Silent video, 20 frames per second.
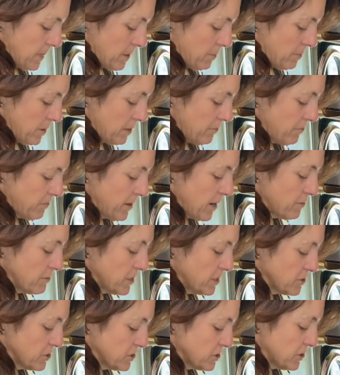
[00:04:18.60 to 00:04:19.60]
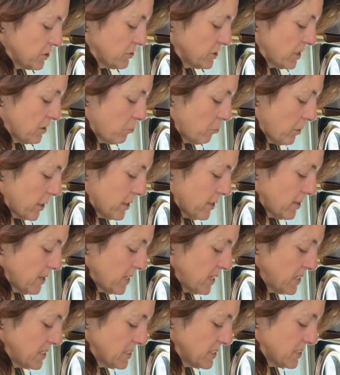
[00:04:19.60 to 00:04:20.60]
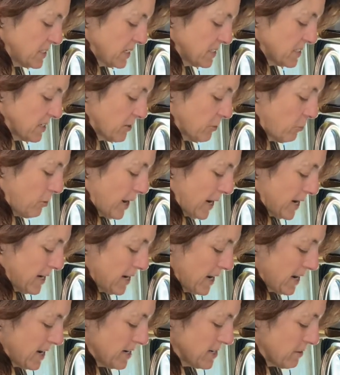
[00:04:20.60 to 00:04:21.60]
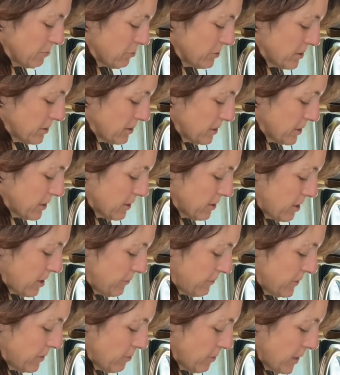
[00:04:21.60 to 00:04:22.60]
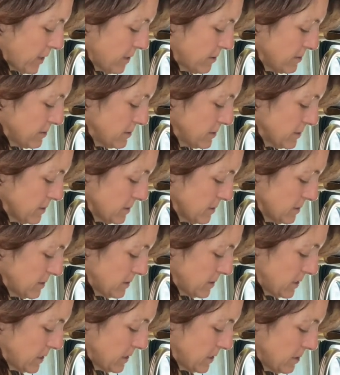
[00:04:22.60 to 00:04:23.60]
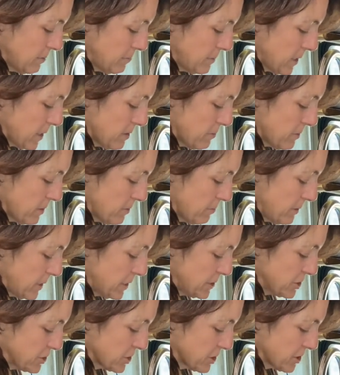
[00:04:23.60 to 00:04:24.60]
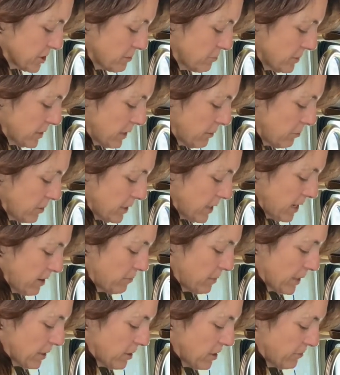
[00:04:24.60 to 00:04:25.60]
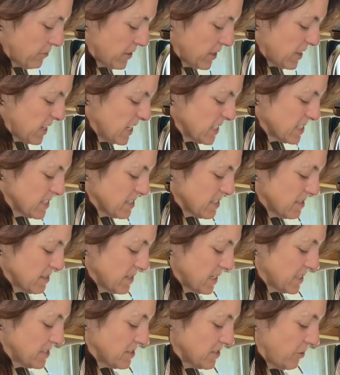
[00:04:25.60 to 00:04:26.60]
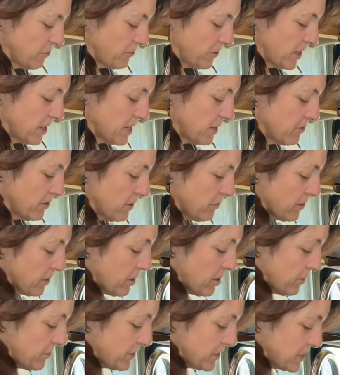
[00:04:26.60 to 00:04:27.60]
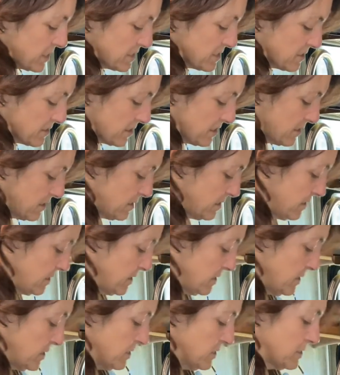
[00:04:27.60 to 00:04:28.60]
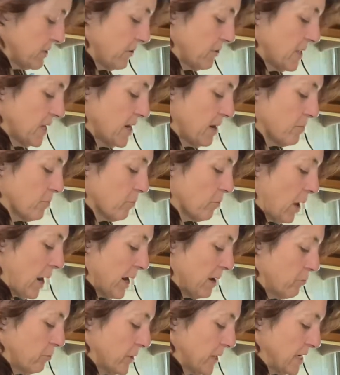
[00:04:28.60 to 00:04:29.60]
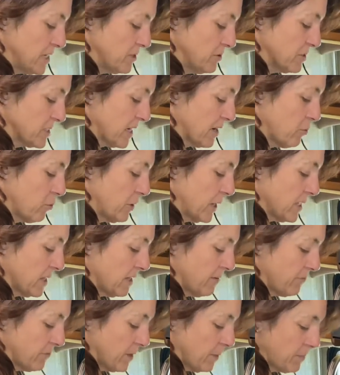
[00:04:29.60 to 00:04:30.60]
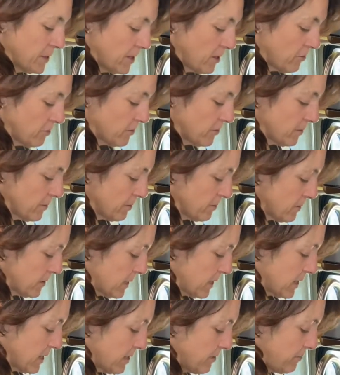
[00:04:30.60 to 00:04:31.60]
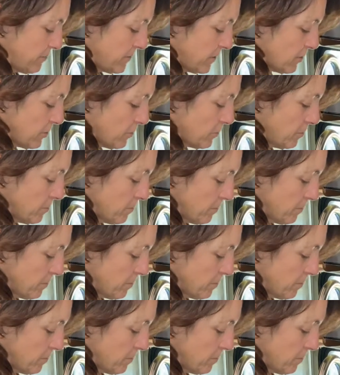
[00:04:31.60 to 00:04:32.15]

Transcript: But I found that just using one of these doesn't quite, I end up with a lot of coffee grounds in the bottom of the pitcher when I want to have my coffee, and that's no fun, even if the coffee tastes good. So then what I do is I quickly flip it over. I got a few,